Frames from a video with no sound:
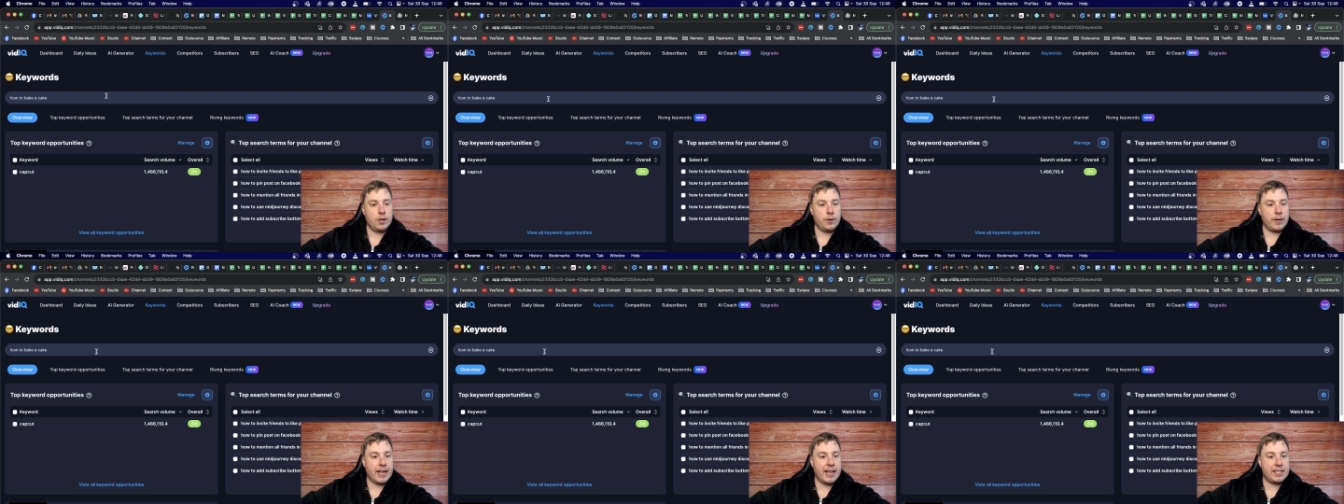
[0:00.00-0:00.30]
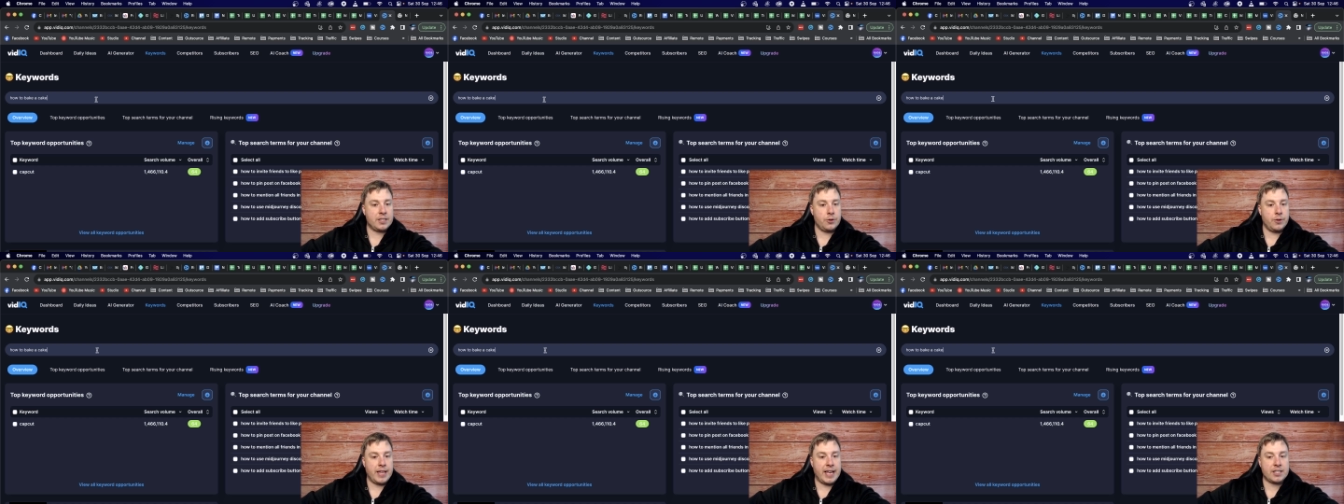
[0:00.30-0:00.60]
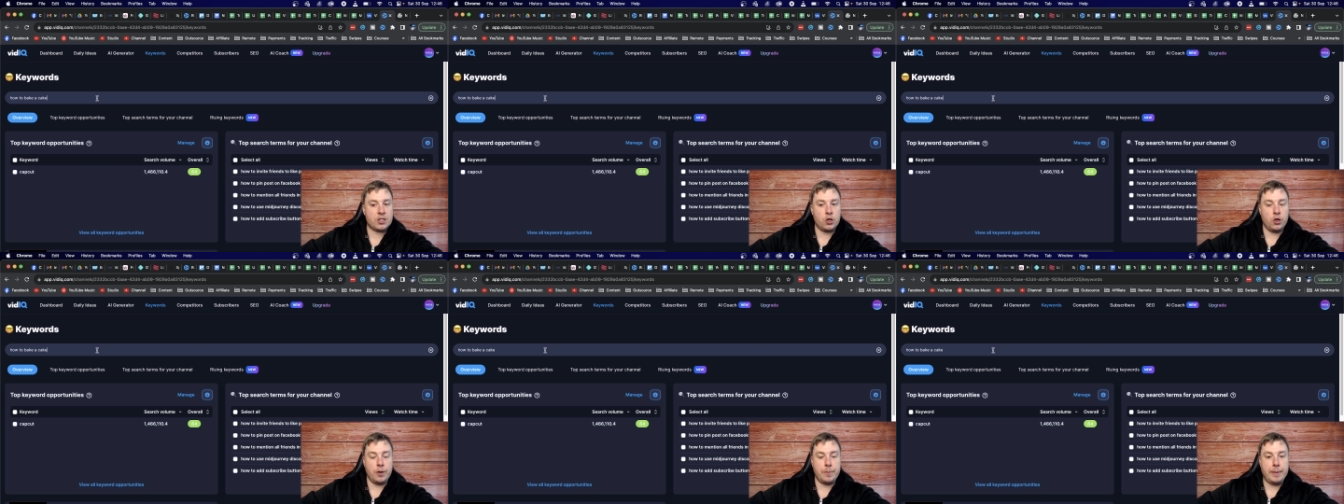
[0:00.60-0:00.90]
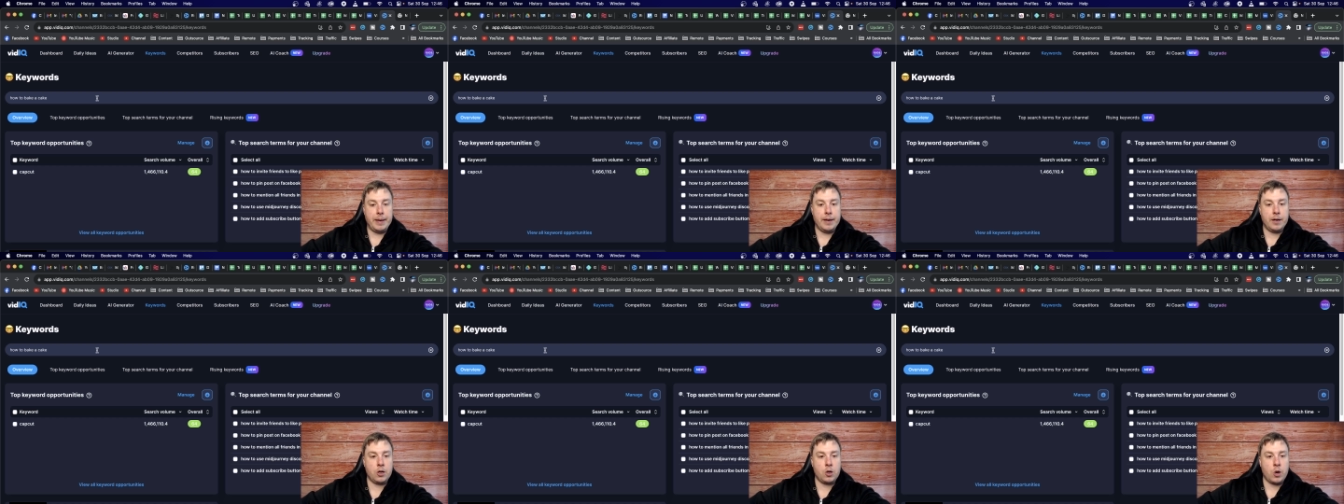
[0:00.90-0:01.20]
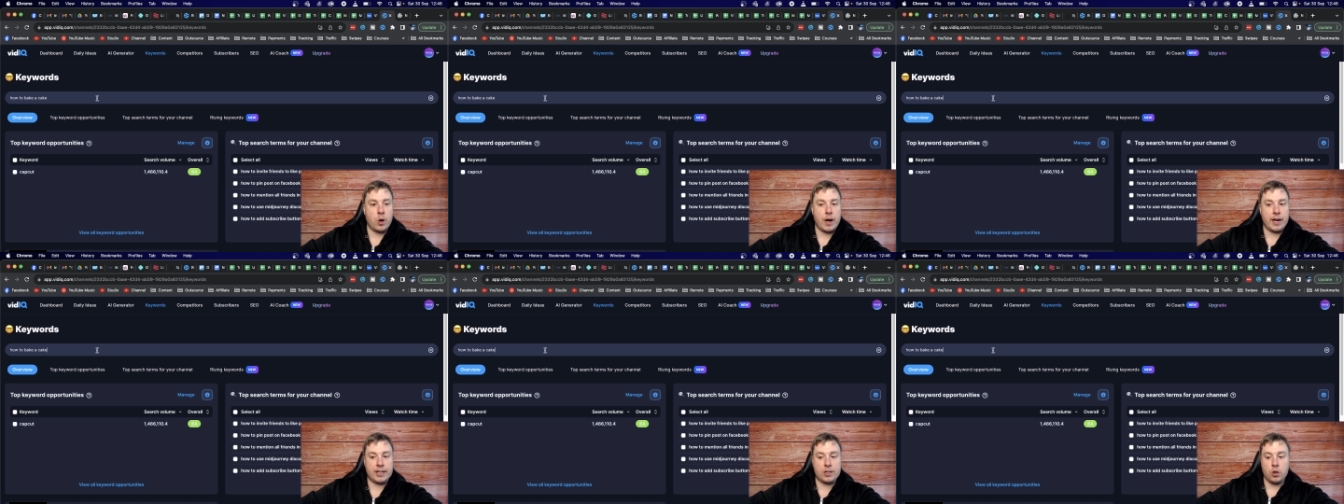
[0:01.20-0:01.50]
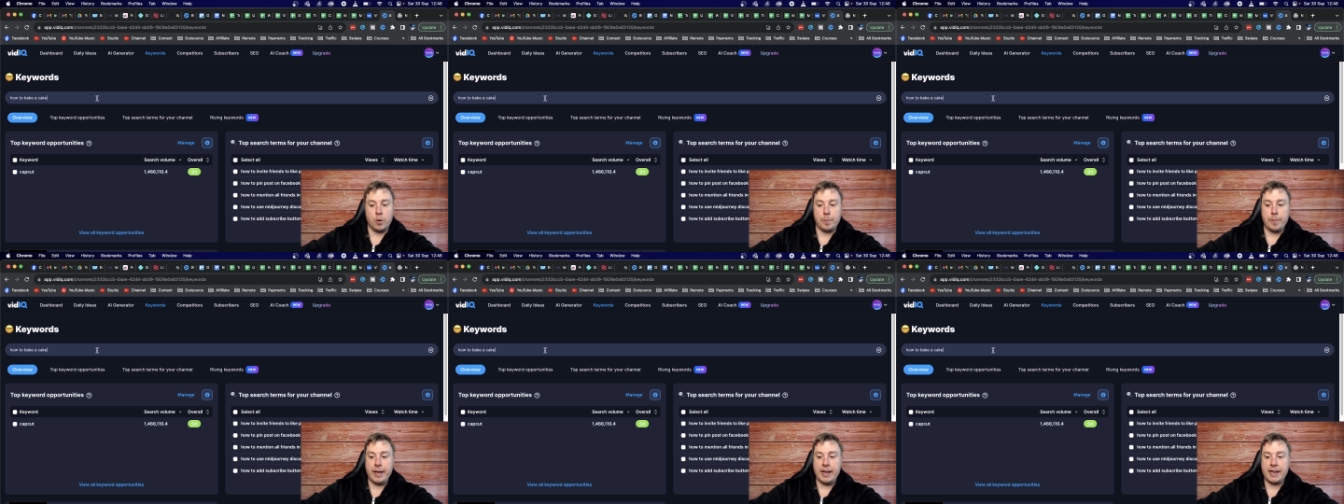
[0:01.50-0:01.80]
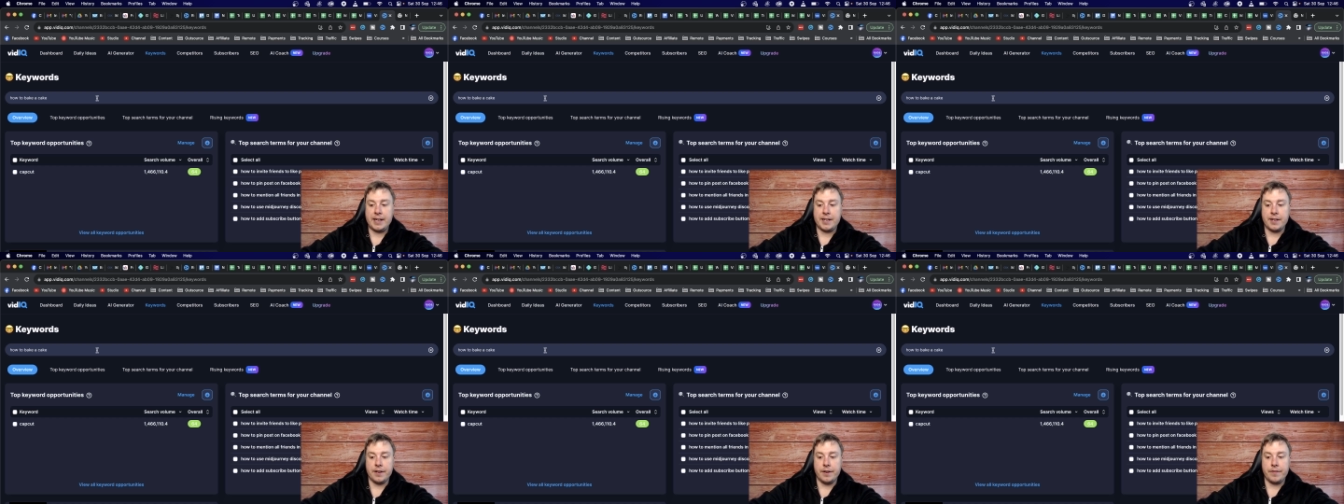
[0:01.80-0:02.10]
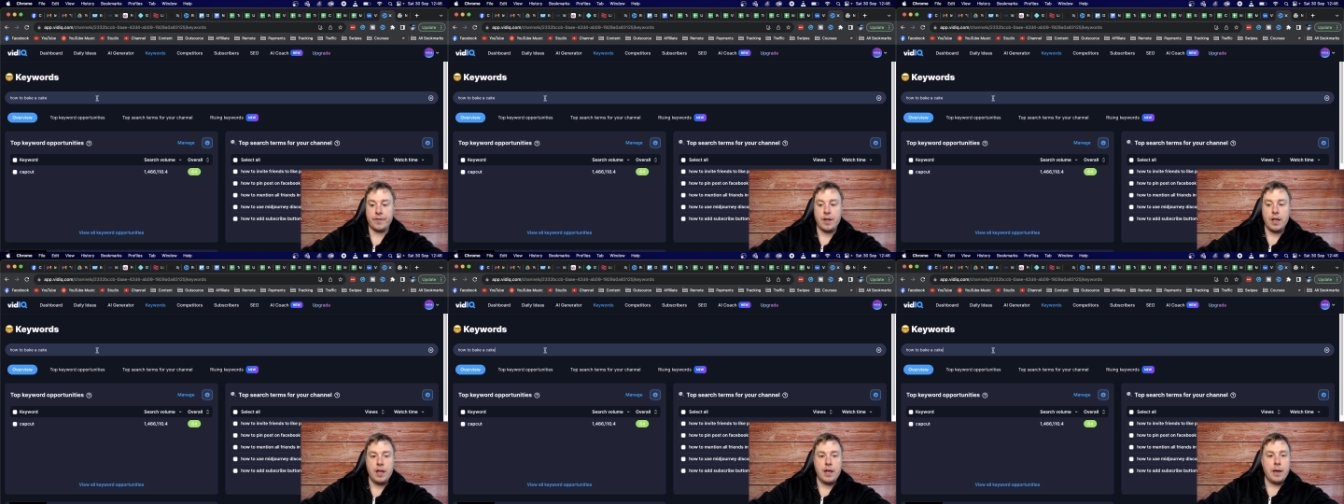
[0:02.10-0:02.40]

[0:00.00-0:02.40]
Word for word: Okay, so that's going to be quite competitive.